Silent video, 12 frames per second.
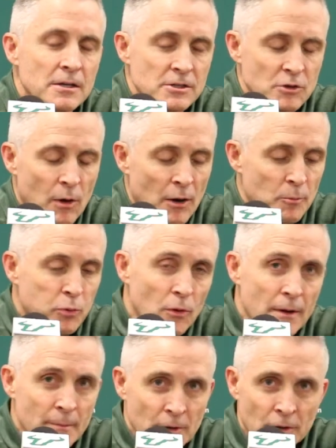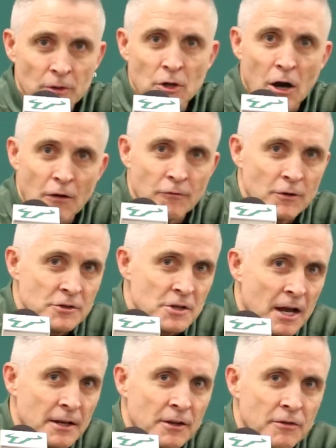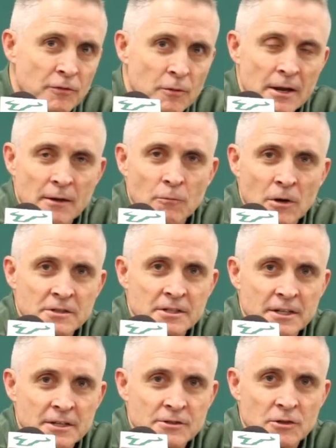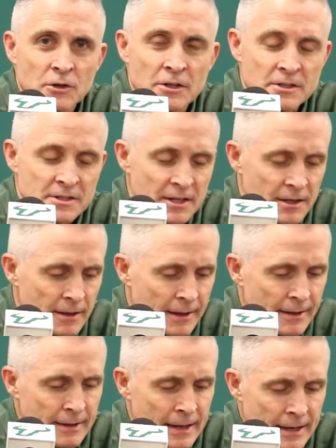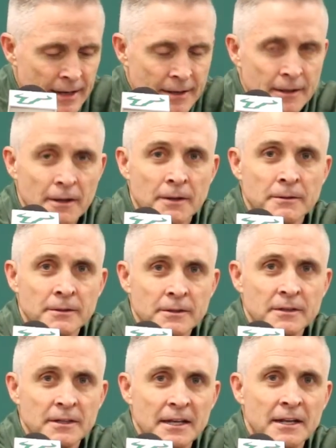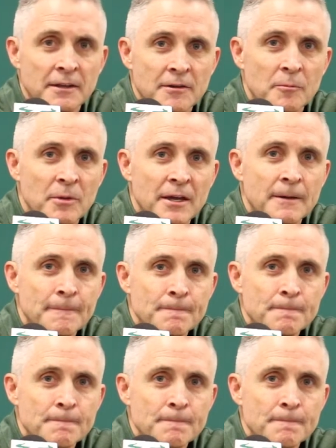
So our perimeter coverage on the 3 wasn't as good as it needed to be.